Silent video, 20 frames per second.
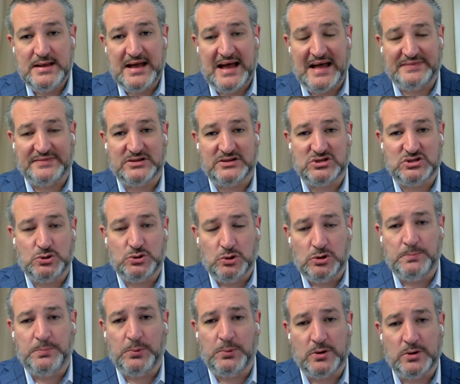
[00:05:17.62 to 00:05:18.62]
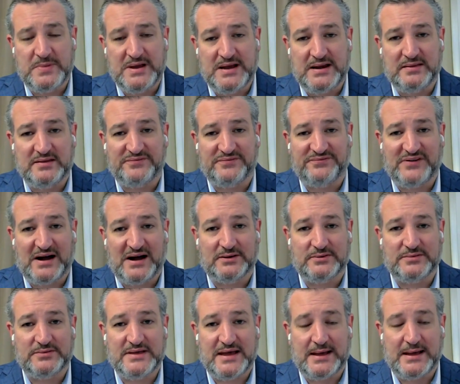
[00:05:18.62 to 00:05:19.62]
At the school board meeting that
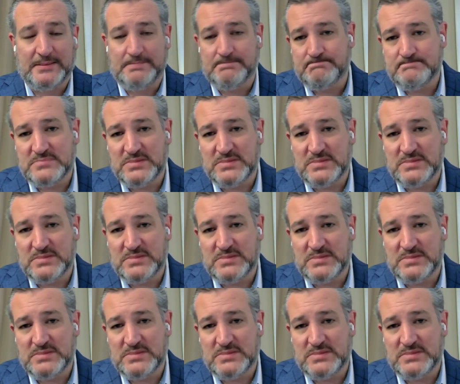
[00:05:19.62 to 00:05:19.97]
followed that,